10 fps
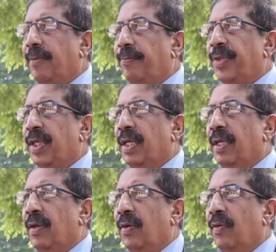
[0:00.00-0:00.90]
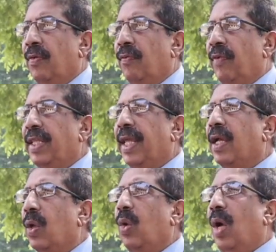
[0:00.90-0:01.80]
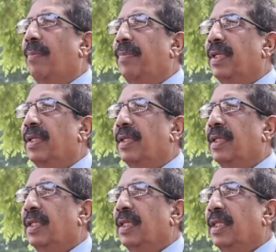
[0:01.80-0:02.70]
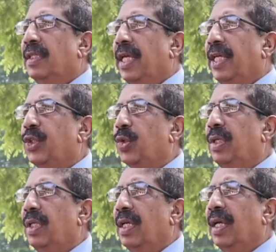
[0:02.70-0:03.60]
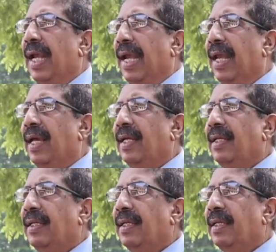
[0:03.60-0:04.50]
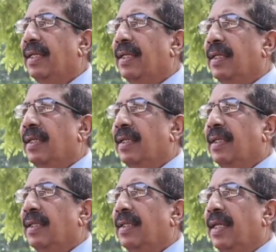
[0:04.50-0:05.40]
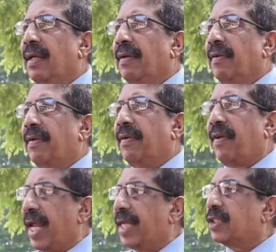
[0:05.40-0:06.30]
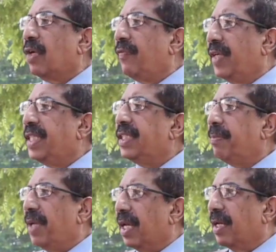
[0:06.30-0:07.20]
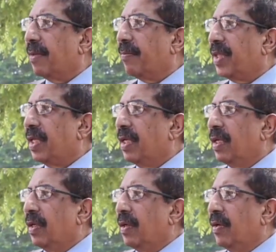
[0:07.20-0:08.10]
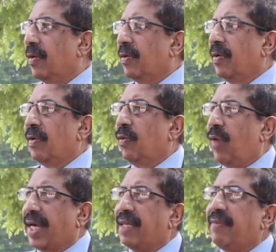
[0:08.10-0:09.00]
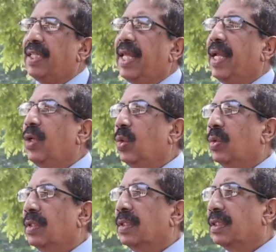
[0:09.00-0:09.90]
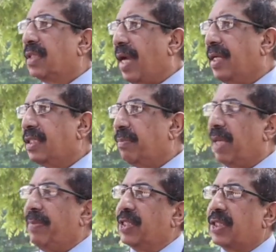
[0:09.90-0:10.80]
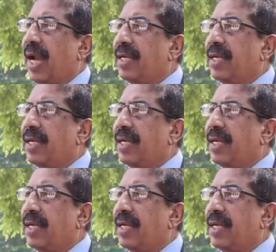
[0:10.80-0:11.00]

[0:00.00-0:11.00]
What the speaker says: Then, when they grow up, they should learn the traits of discipline. Whatever they did, studies,